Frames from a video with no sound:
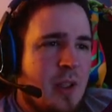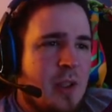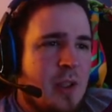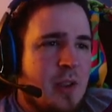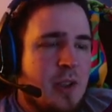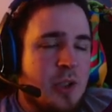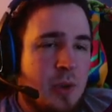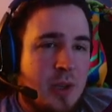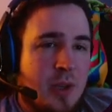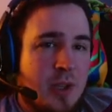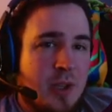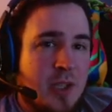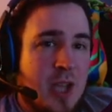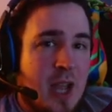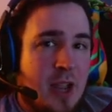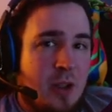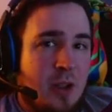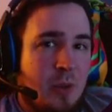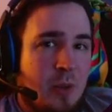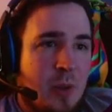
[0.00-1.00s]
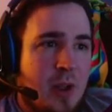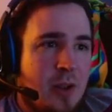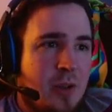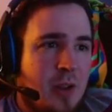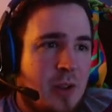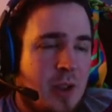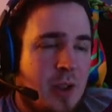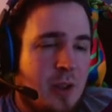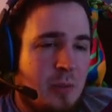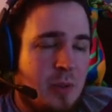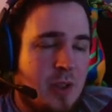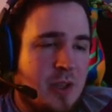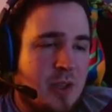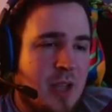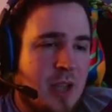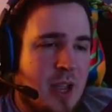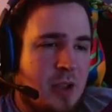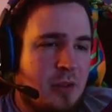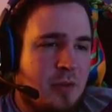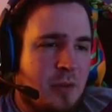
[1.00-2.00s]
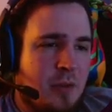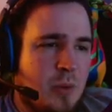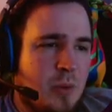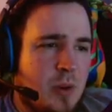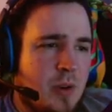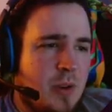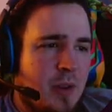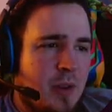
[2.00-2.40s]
so it can tile well with a tiled floor.